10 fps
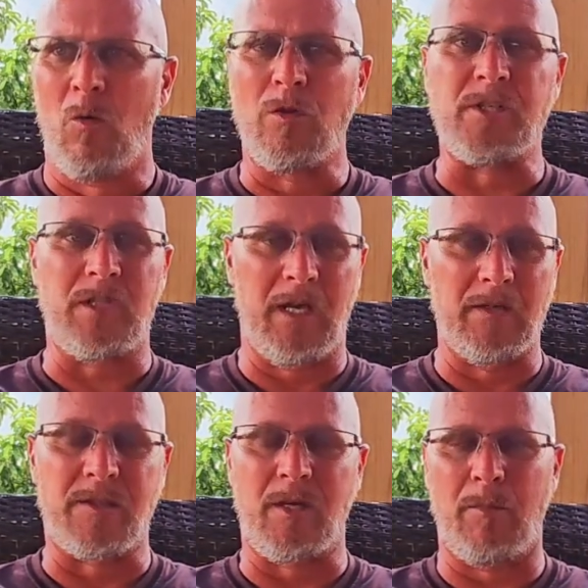Once
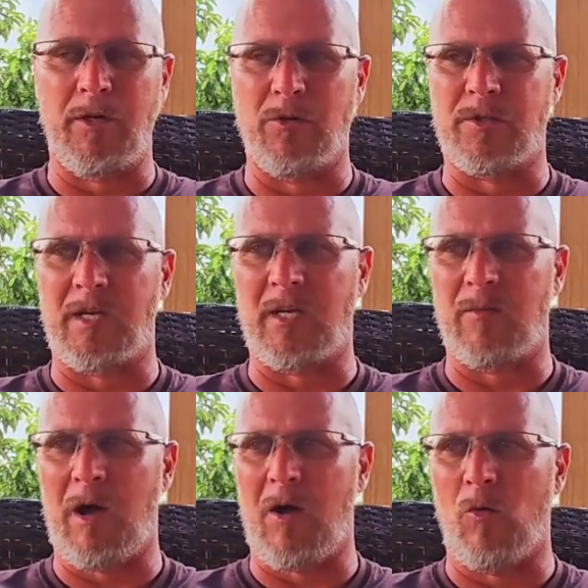again, somebody who's thinking
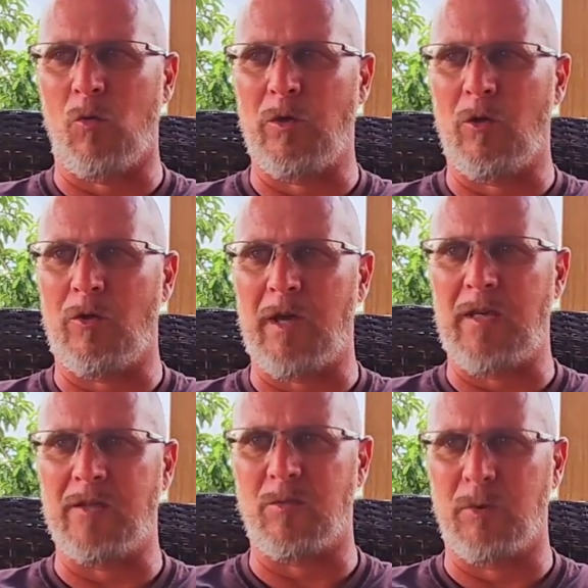about
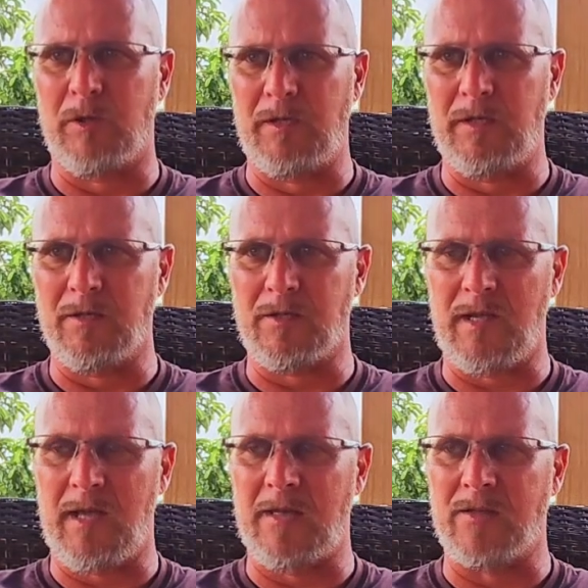relocating to Belize,
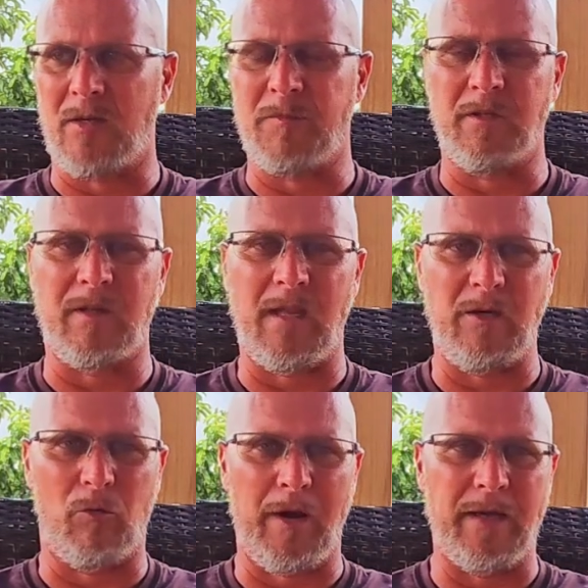and something that
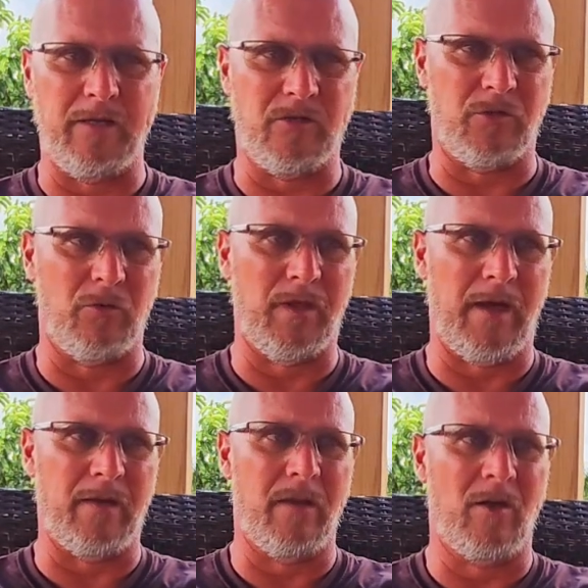he ran into
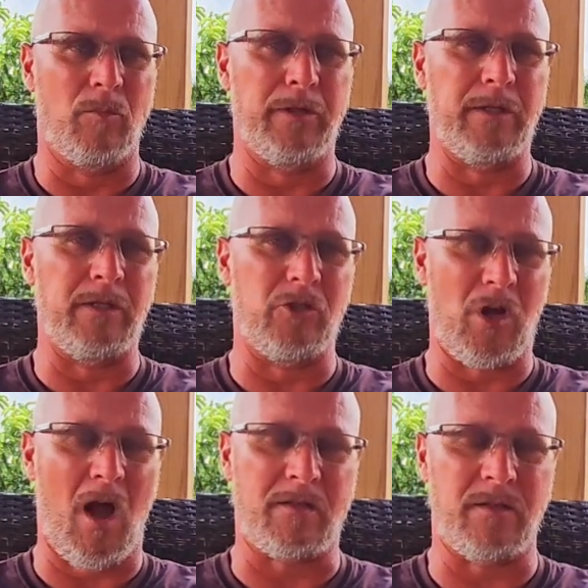that completely
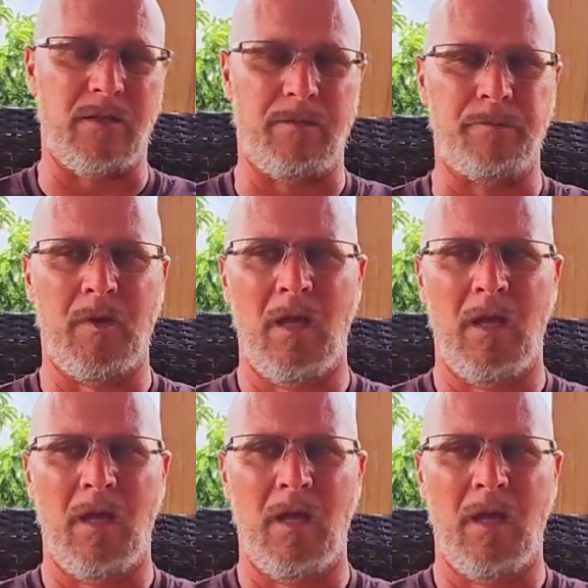shocked him.